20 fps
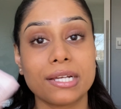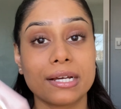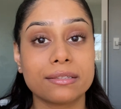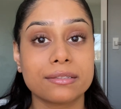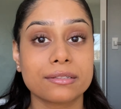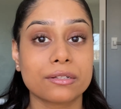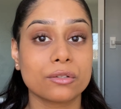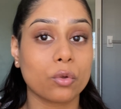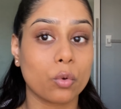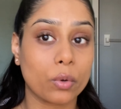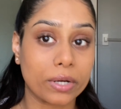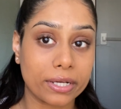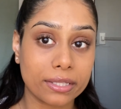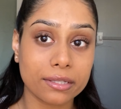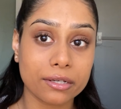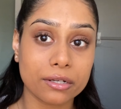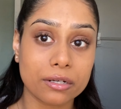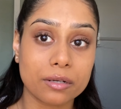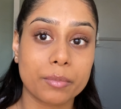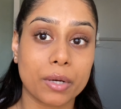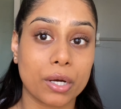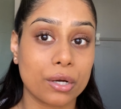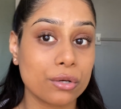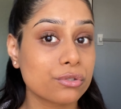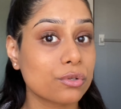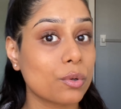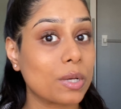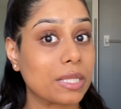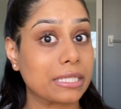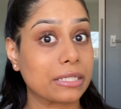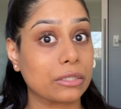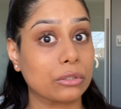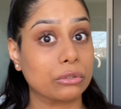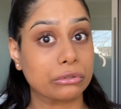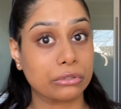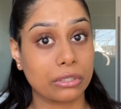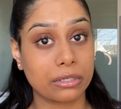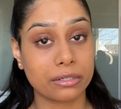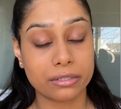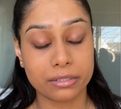little oilier, but also a little
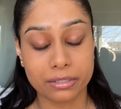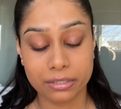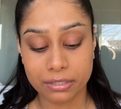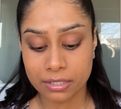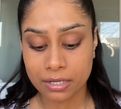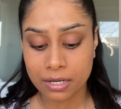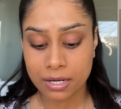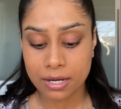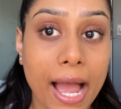darker.